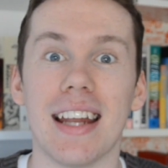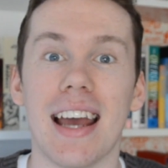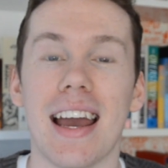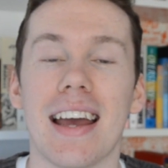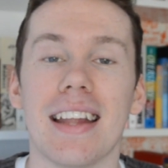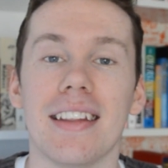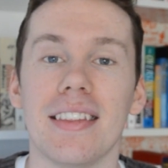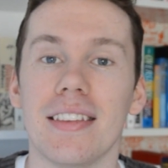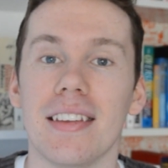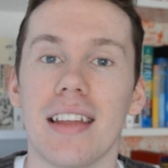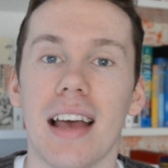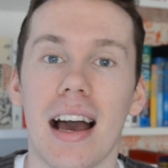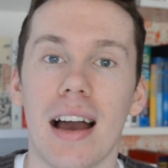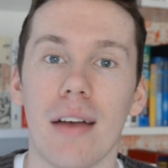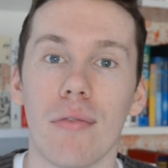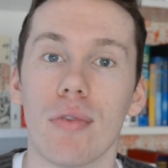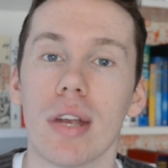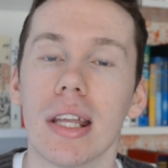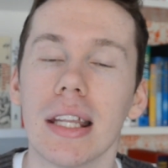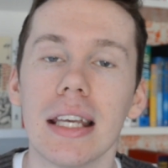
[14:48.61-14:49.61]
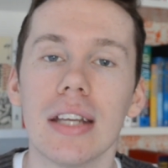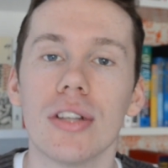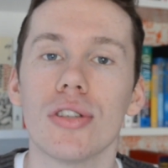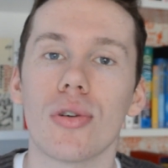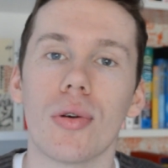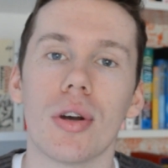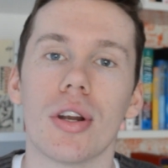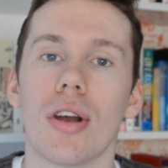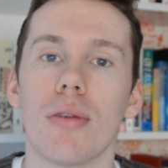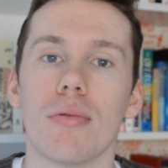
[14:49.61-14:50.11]
and I really
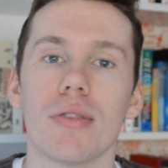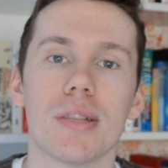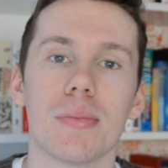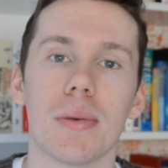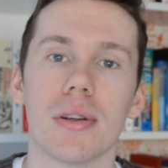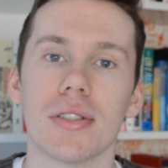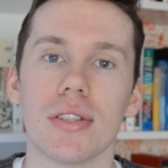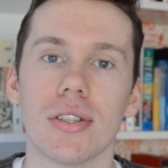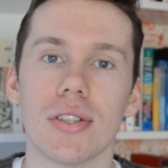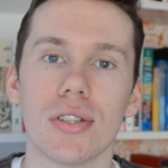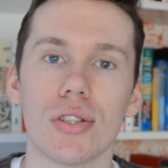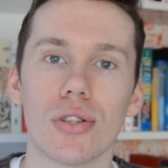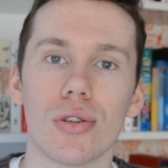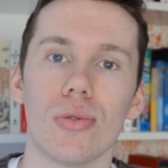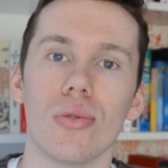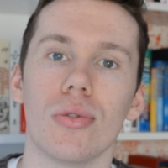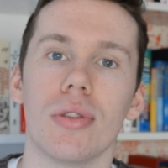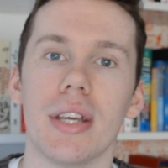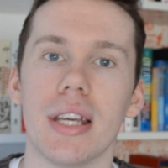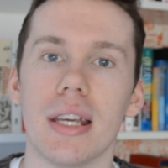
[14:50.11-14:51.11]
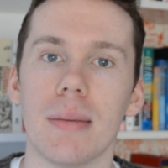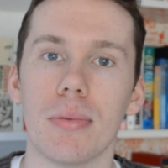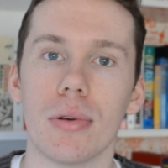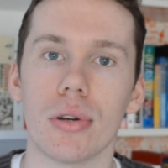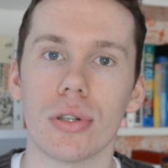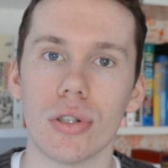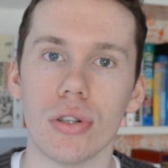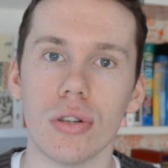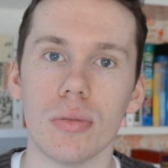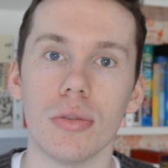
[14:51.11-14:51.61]
enjoyed her responses to the
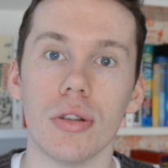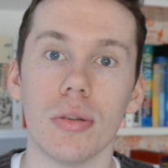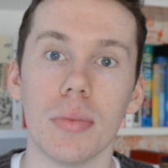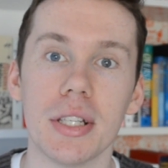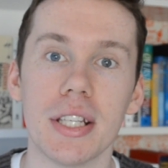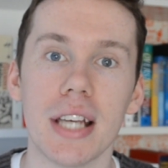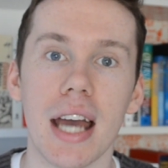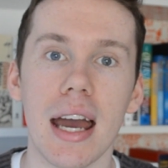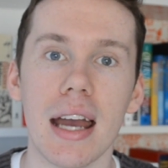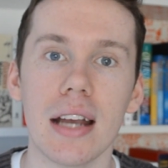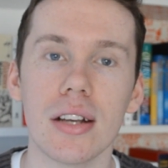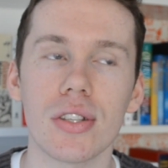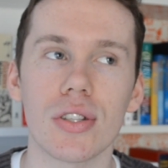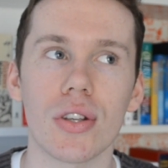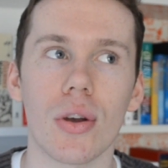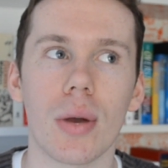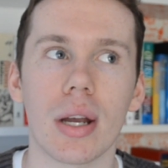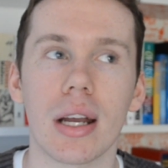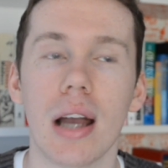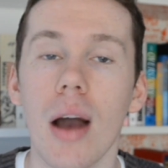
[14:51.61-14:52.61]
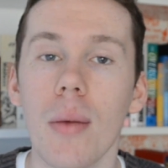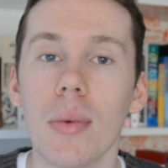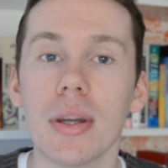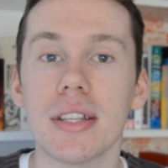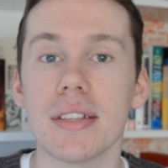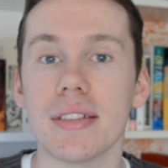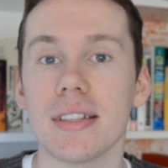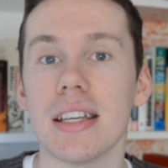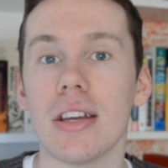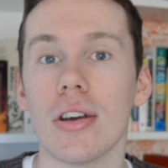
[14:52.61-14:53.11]
booktube newbie tag, so I can't wait to
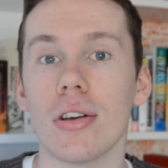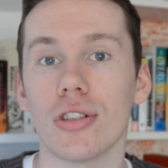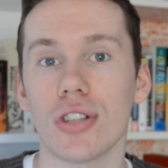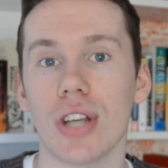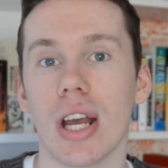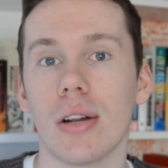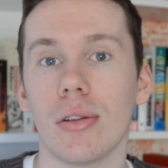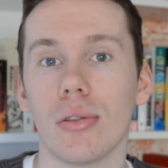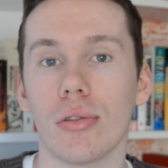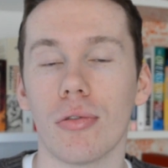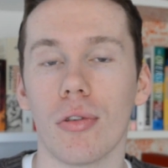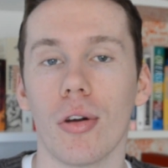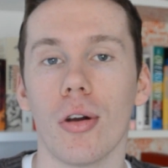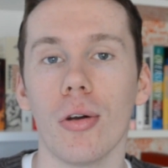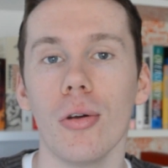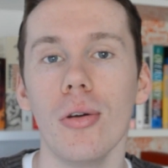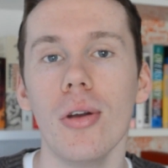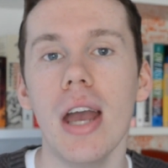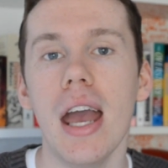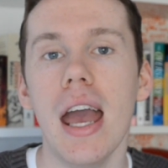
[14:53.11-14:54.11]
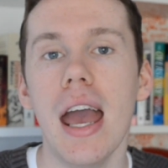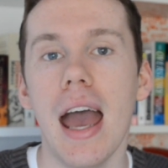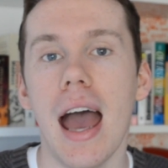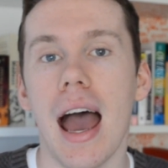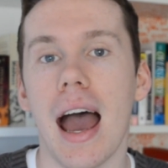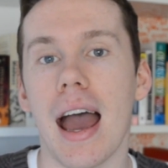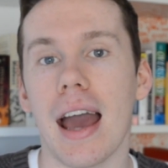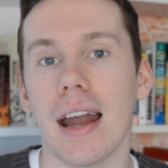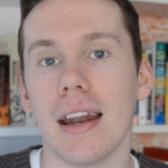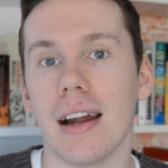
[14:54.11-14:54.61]
see her channel grow,
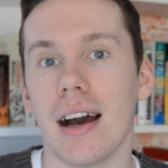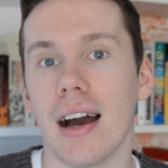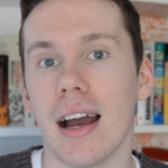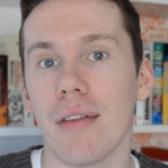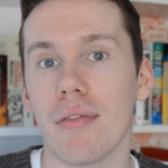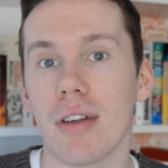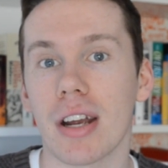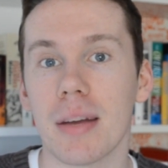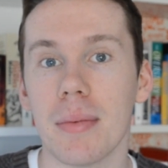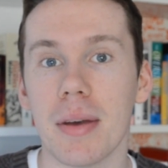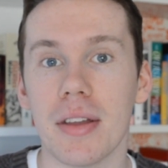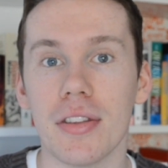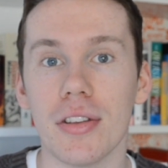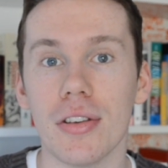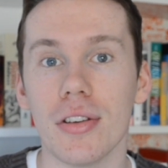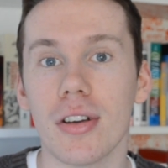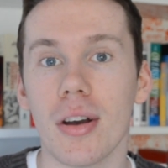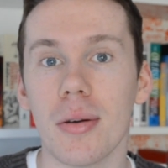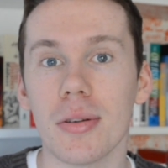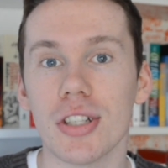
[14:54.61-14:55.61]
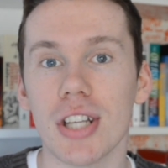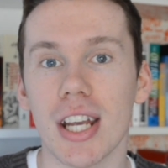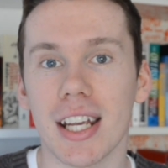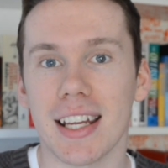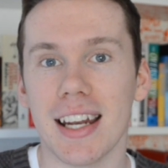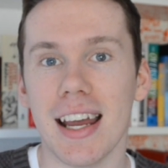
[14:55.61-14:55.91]
and I recommend that you go and check it